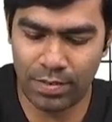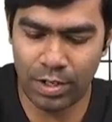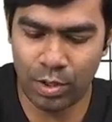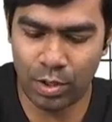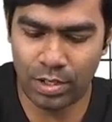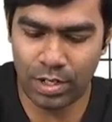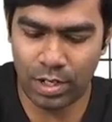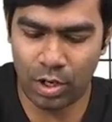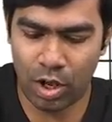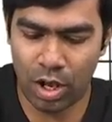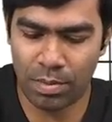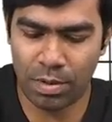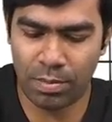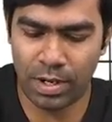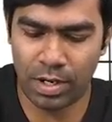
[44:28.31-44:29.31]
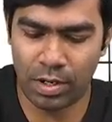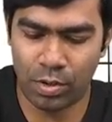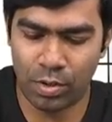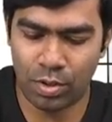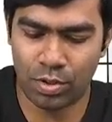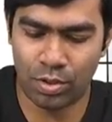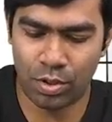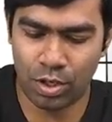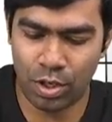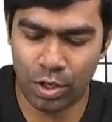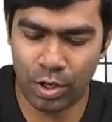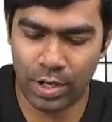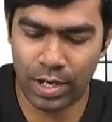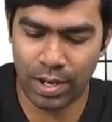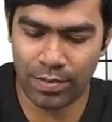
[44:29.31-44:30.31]
we know it's a normal blood glucose, so you're
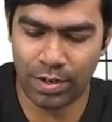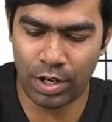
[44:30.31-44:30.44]
going to have a